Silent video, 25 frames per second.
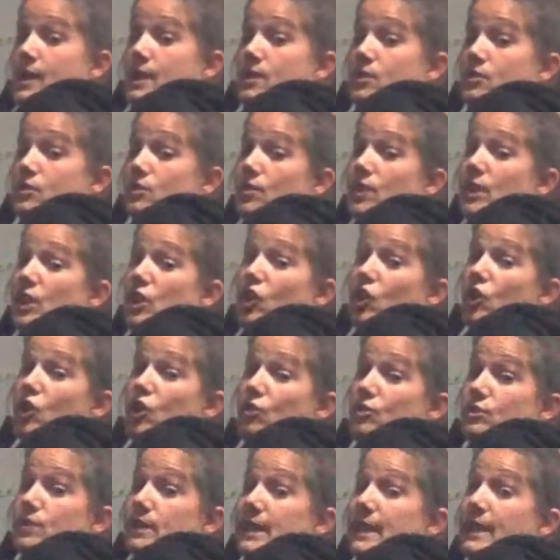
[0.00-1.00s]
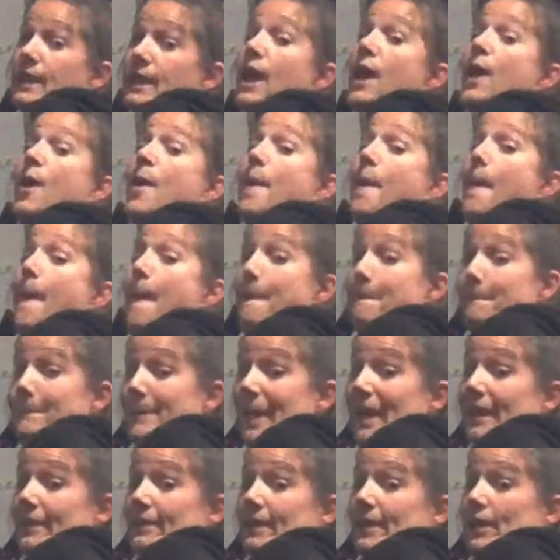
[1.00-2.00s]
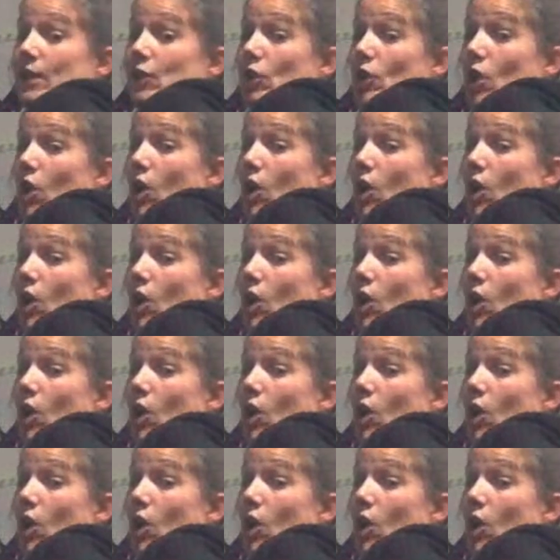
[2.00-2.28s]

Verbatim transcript: So then you're using mainly your